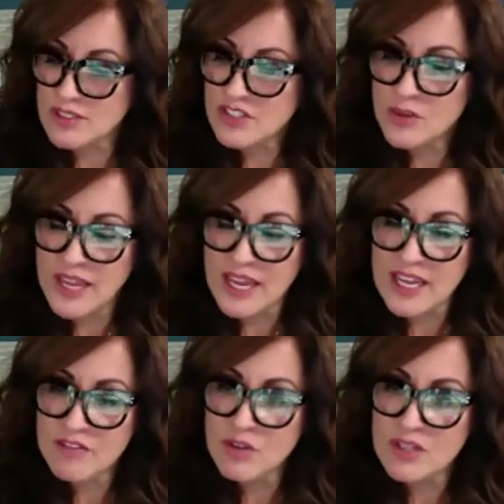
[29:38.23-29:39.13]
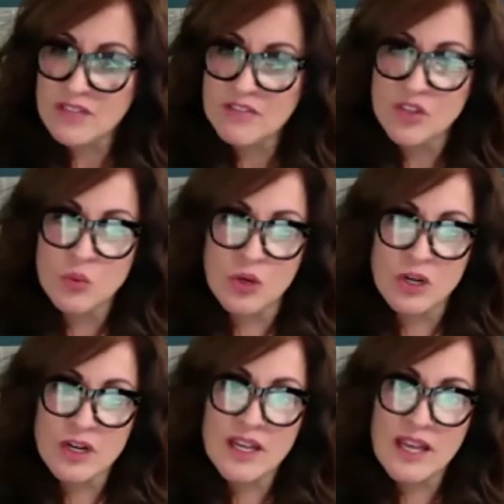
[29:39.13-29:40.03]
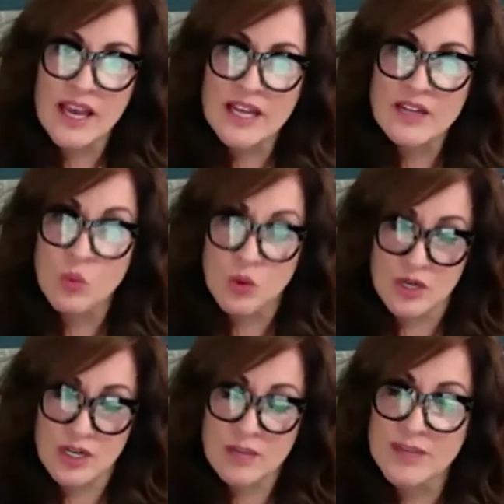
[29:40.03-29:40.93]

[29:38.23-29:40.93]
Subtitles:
It's okay if you leave your work at work,